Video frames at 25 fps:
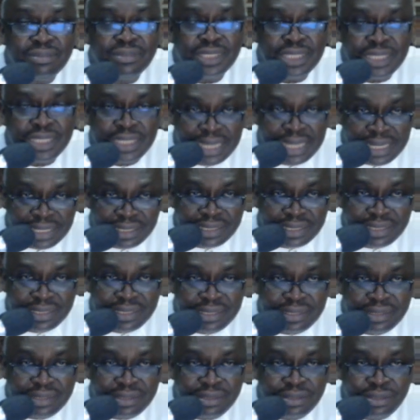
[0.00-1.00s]

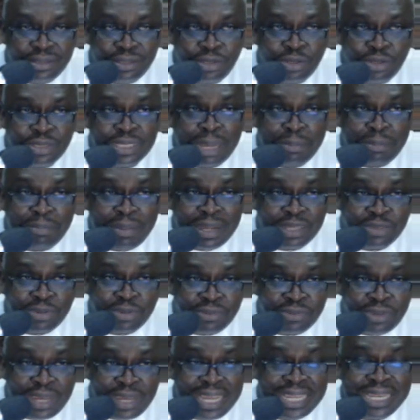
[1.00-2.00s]
yes, those are part
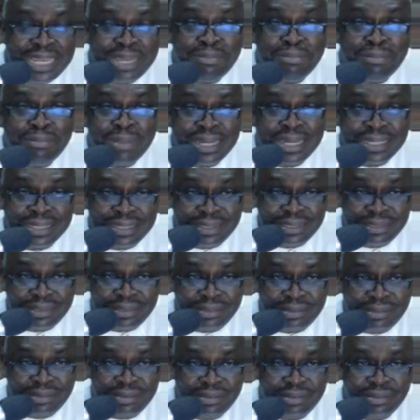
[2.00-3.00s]
of you. Any man
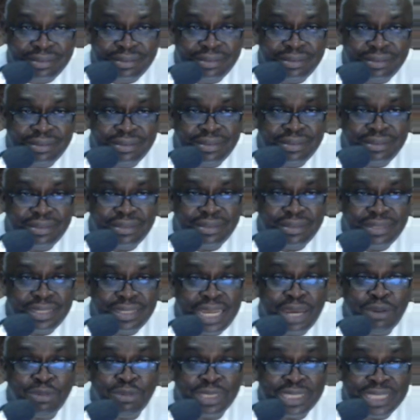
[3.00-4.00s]

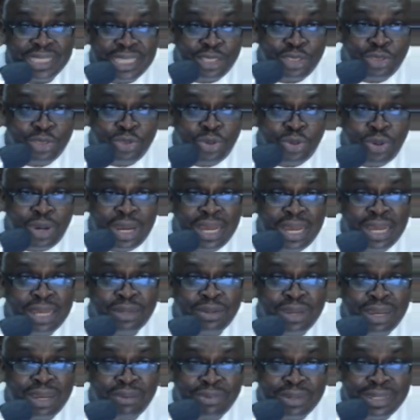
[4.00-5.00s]
that will seize you,
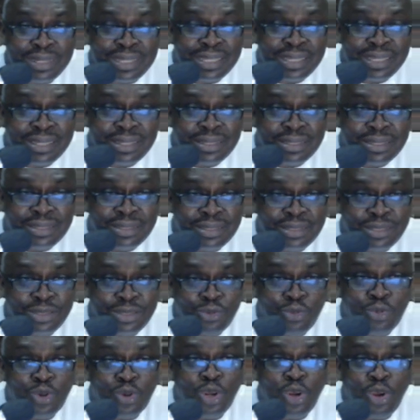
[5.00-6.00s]
will
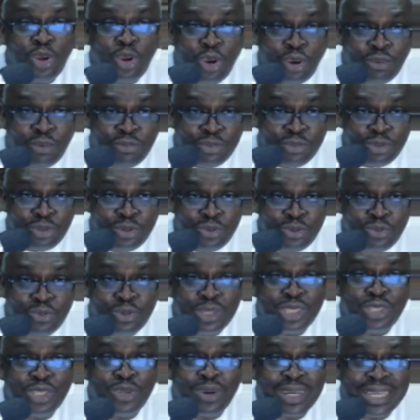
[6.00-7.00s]
love you
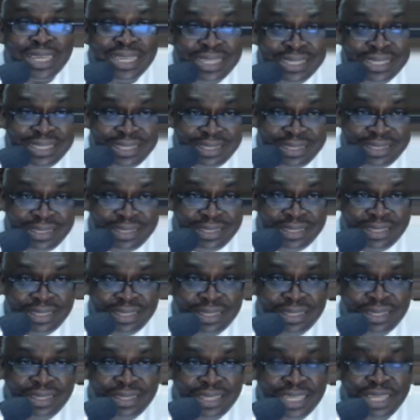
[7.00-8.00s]
with your kids,
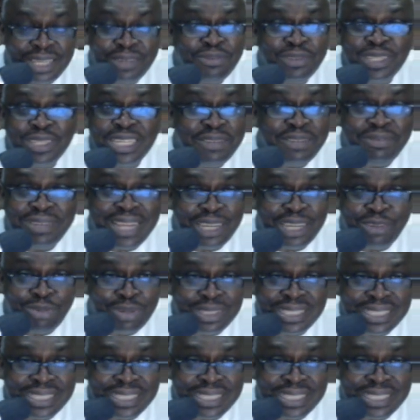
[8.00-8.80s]
even if they are not